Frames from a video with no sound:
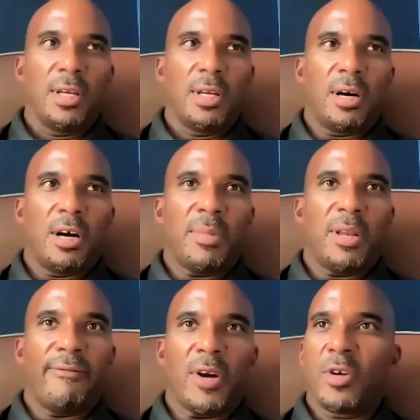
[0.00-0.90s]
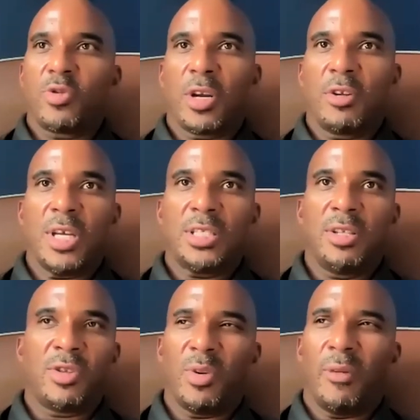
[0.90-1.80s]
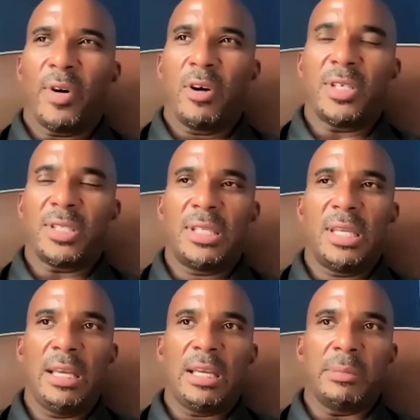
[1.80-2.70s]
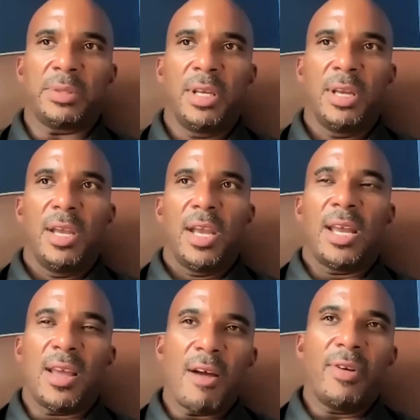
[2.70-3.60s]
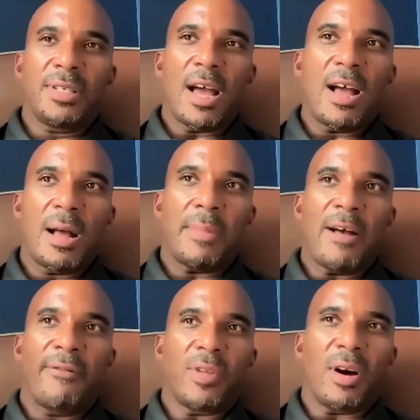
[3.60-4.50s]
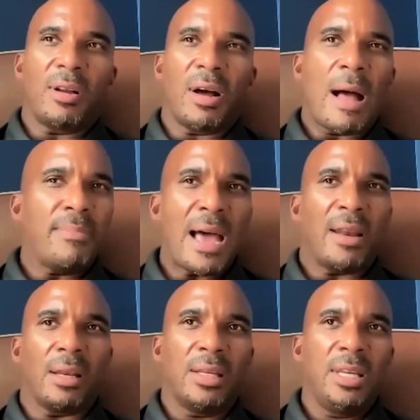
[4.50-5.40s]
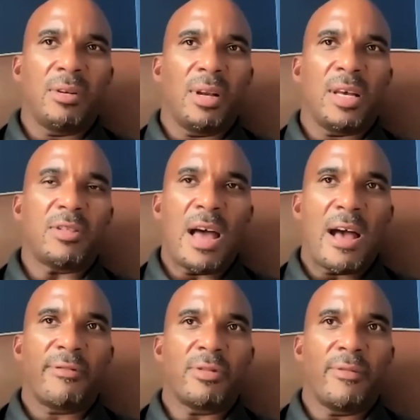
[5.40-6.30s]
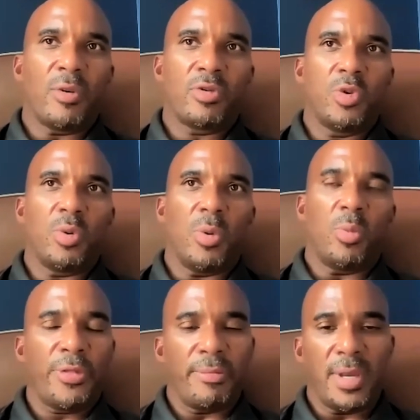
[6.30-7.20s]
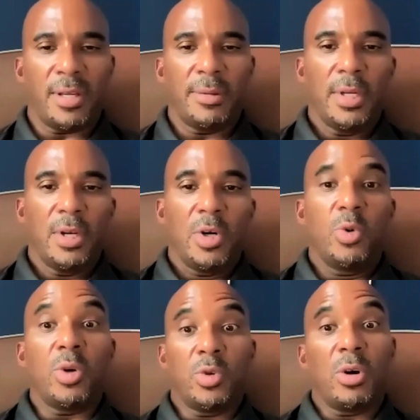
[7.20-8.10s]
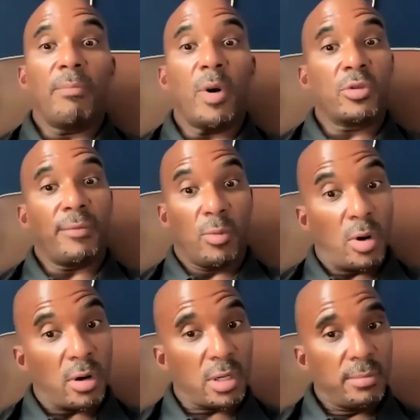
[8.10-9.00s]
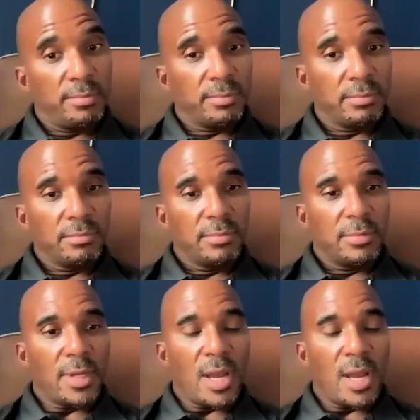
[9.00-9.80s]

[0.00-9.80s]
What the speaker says: in various organizations and on various teams. And every time I've thought, I'm not a leader unless I have some folks who are with me who are doing most of the work. Yeah.